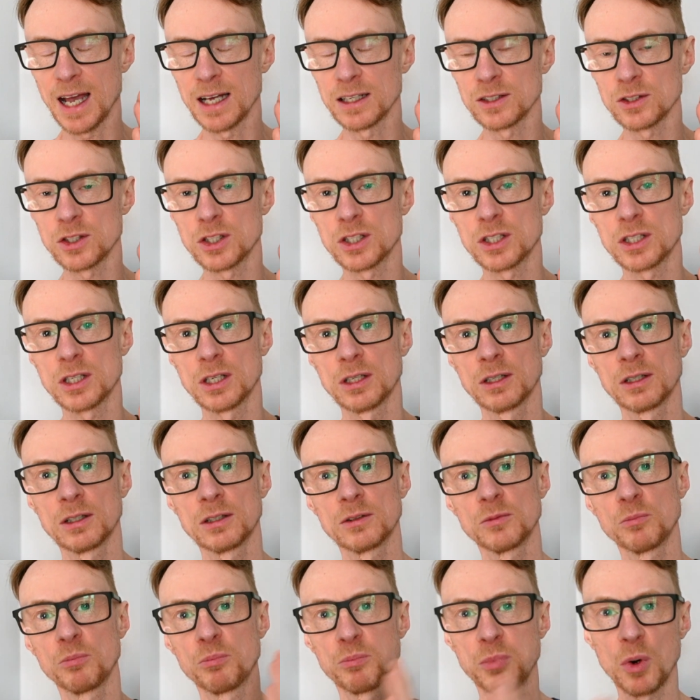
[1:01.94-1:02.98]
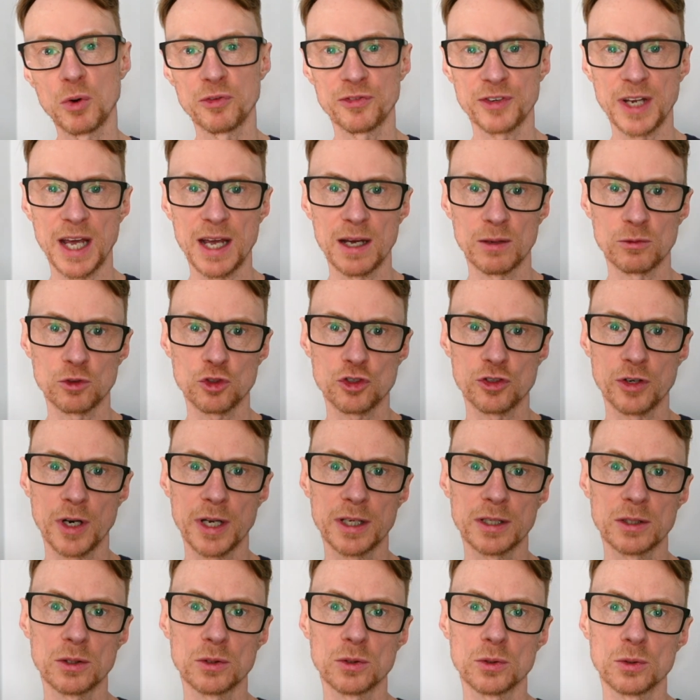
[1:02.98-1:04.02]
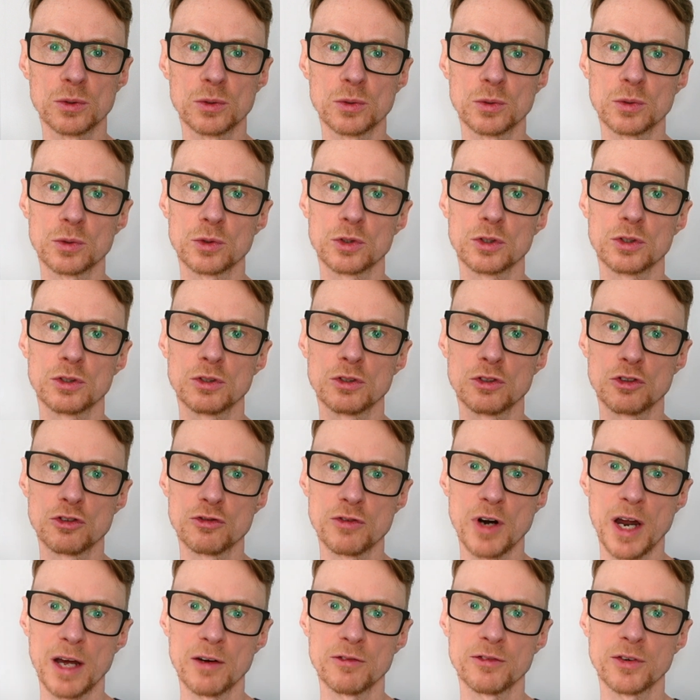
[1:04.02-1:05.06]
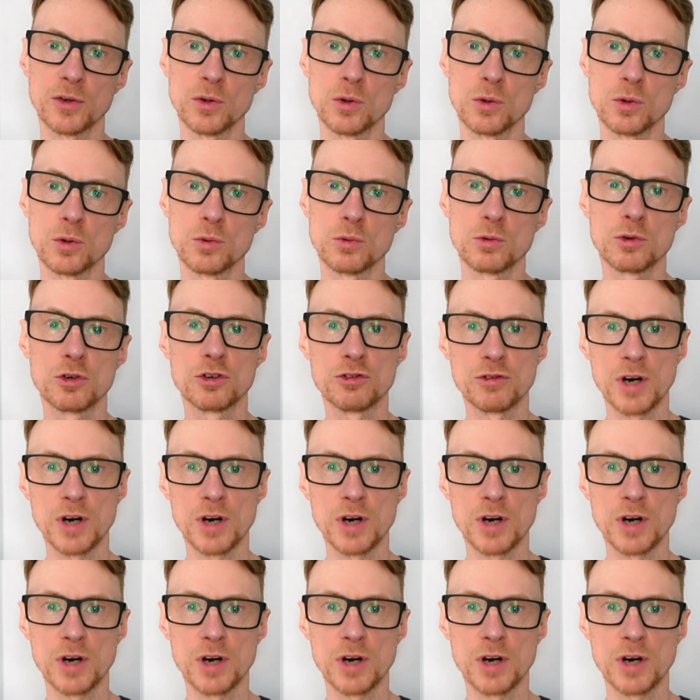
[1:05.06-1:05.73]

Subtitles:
at buffed out trails, gravel,